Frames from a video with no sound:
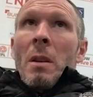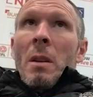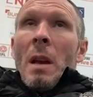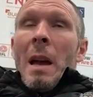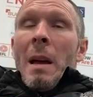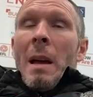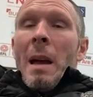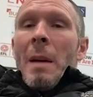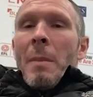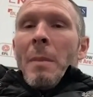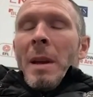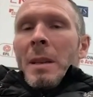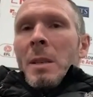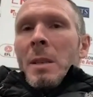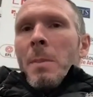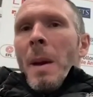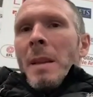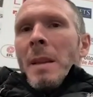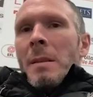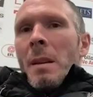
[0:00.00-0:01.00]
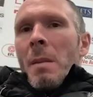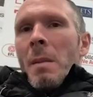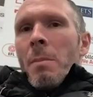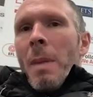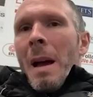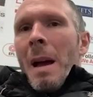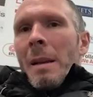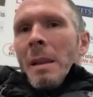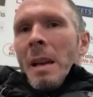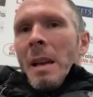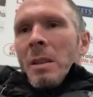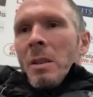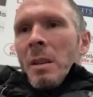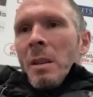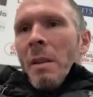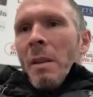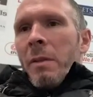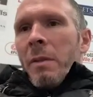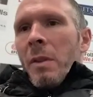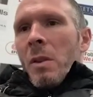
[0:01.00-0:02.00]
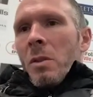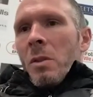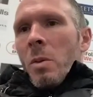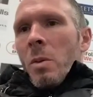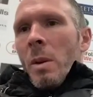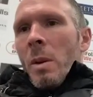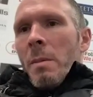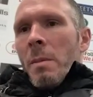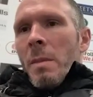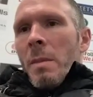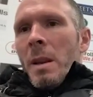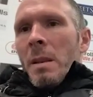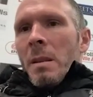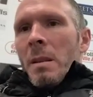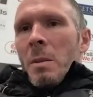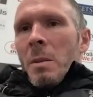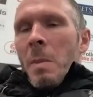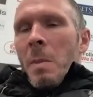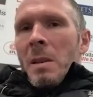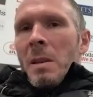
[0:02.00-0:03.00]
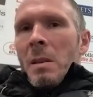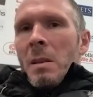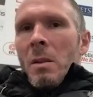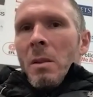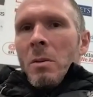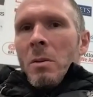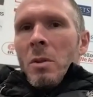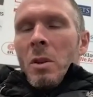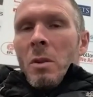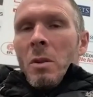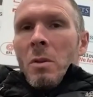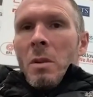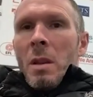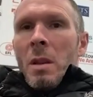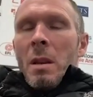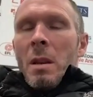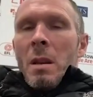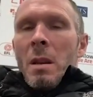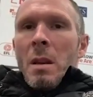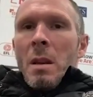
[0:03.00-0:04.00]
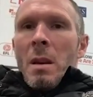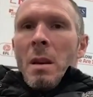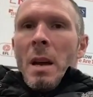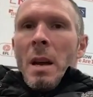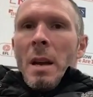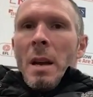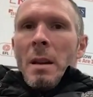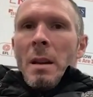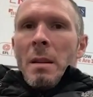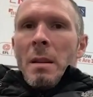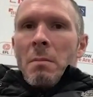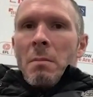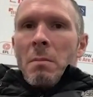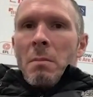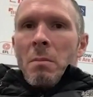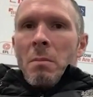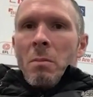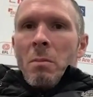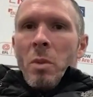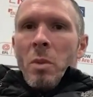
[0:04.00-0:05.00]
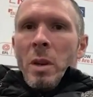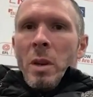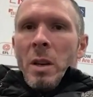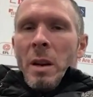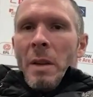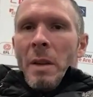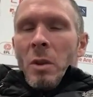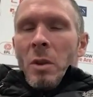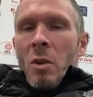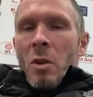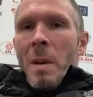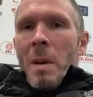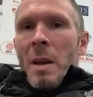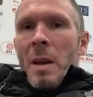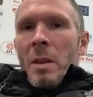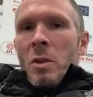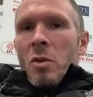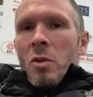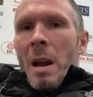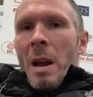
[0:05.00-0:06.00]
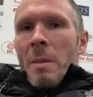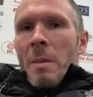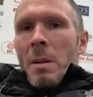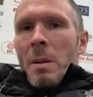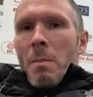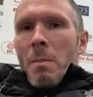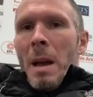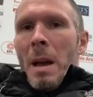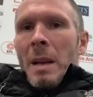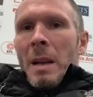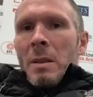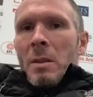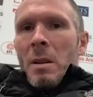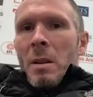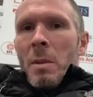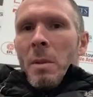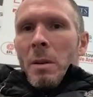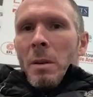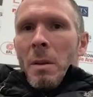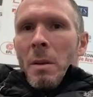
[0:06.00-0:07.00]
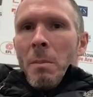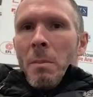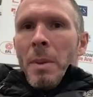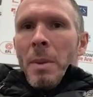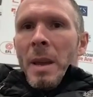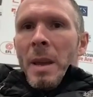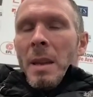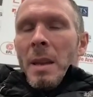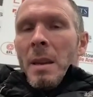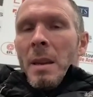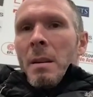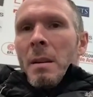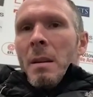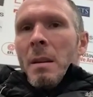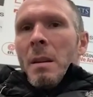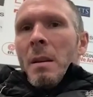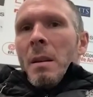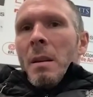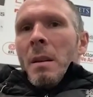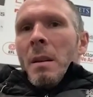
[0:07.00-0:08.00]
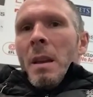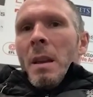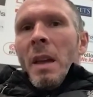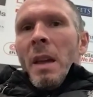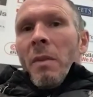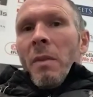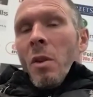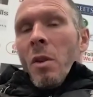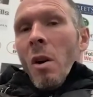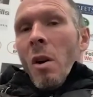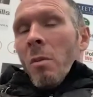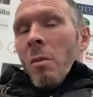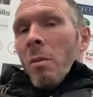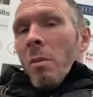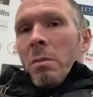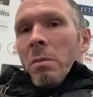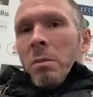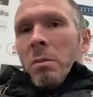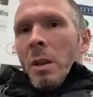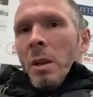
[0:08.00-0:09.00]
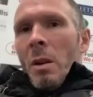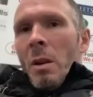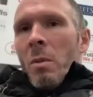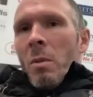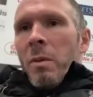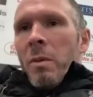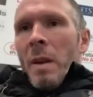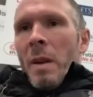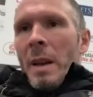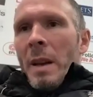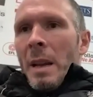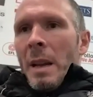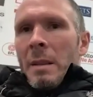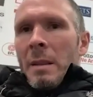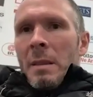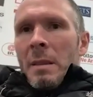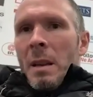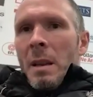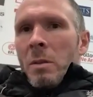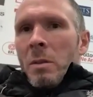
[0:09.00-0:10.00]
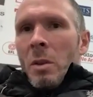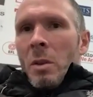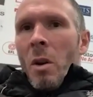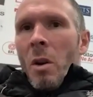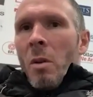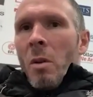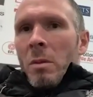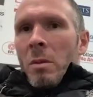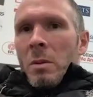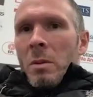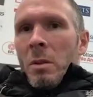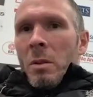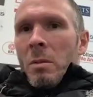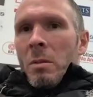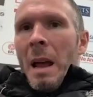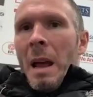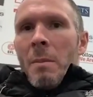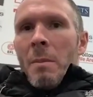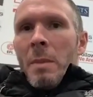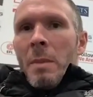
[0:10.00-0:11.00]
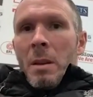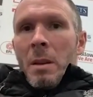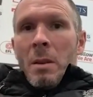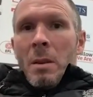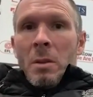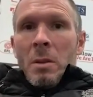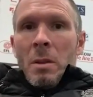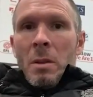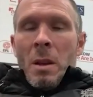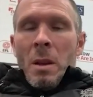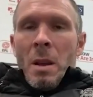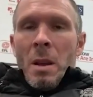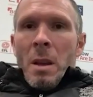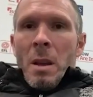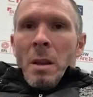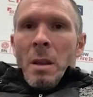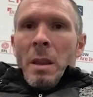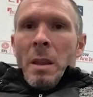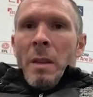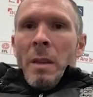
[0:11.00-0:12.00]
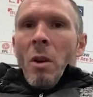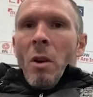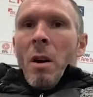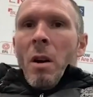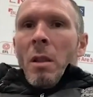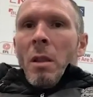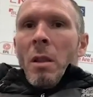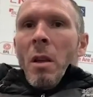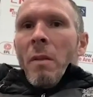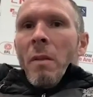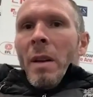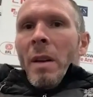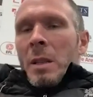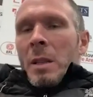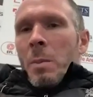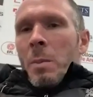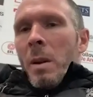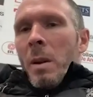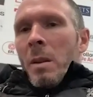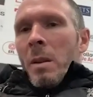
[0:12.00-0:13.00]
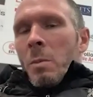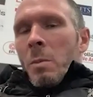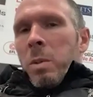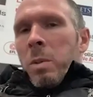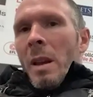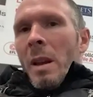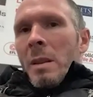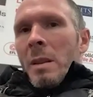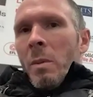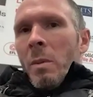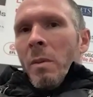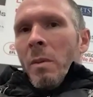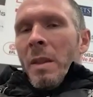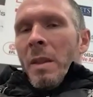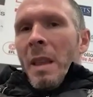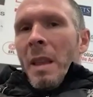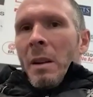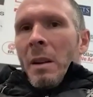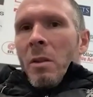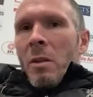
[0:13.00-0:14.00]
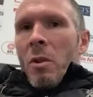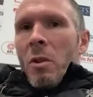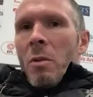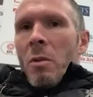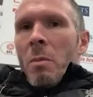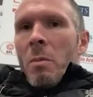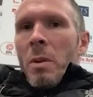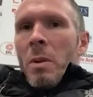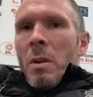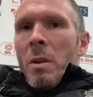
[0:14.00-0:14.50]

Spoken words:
I'm expecting a backlash in that first 20 minutes, especially on Tuesday. We're going to have to come out of the traps and match them and compete. If not, we'll find ourselves a goal or two down, because they've got a lot of experienced players within that group.